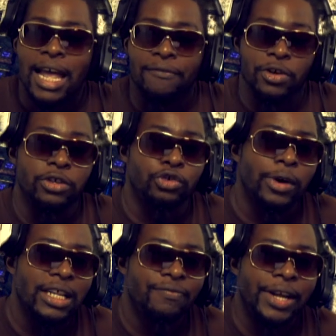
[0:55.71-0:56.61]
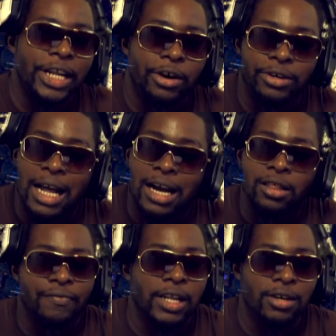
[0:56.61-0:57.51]
if you enjoyed this video and you like
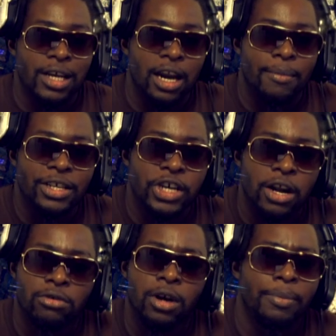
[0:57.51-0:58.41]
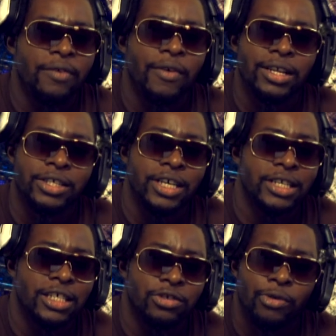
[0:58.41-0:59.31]
other videos I got on my channel, don't be afraid to touch
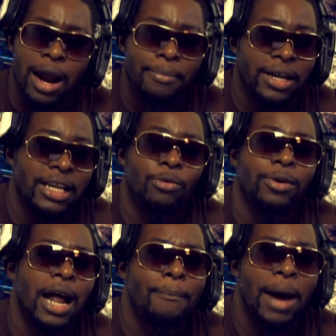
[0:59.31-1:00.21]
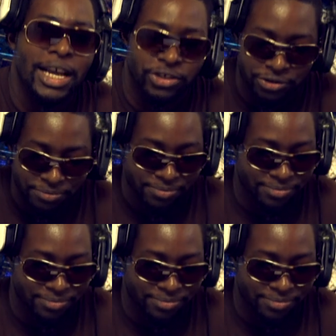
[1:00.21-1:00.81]
that subscribe button. It will bite you.